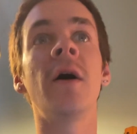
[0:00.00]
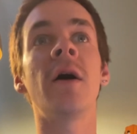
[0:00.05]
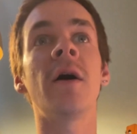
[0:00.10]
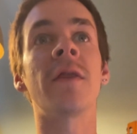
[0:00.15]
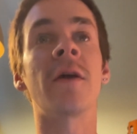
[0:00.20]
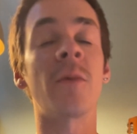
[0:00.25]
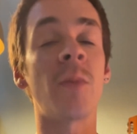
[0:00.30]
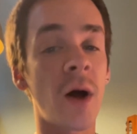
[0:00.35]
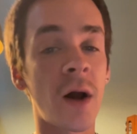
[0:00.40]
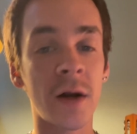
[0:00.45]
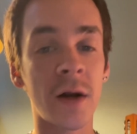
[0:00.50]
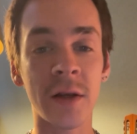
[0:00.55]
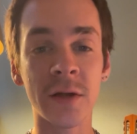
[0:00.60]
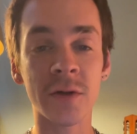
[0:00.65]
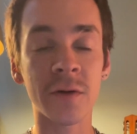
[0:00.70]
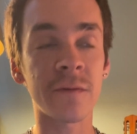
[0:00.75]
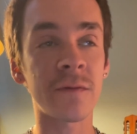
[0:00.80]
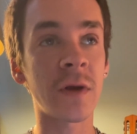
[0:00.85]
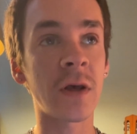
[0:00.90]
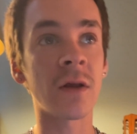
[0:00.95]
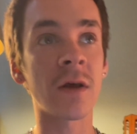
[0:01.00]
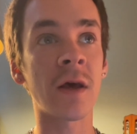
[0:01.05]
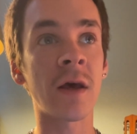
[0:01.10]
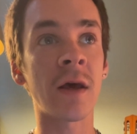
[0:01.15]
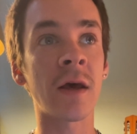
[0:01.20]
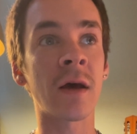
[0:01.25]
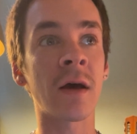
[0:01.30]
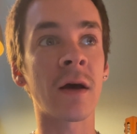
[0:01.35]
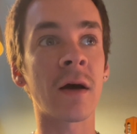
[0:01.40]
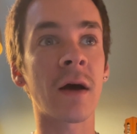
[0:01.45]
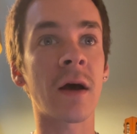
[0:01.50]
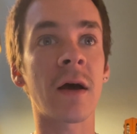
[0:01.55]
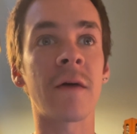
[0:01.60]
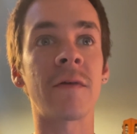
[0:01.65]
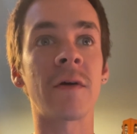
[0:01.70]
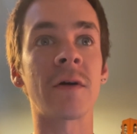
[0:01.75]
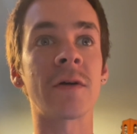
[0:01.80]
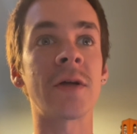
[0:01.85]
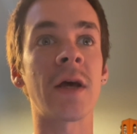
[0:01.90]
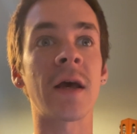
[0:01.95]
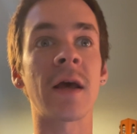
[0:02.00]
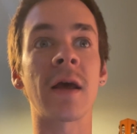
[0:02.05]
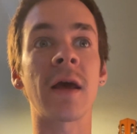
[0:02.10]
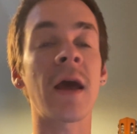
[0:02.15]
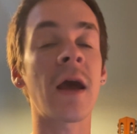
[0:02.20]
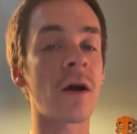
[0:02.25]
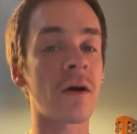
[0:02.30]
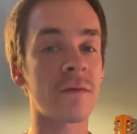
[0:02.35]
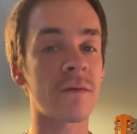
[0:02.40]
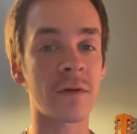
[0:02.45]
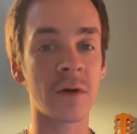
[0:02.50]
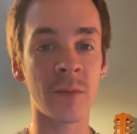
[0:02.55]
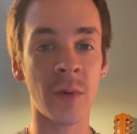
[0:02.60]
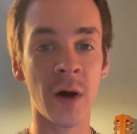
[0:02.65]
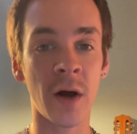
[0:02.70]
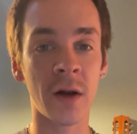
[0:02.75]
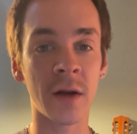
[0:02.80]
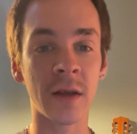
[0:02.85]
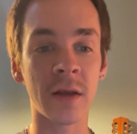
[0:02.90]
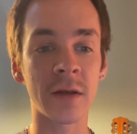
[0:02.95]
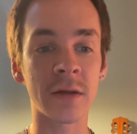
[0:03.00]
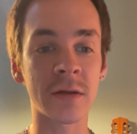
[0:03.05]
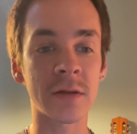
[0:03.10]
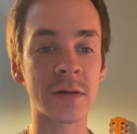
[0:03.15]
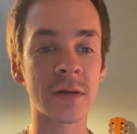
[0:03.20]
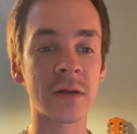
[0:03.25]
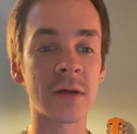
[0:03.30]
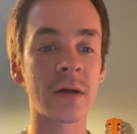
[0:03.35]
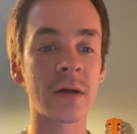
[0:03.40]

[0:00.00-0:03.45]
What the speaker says: their bodies are feeling, if they're taking care of their bodies,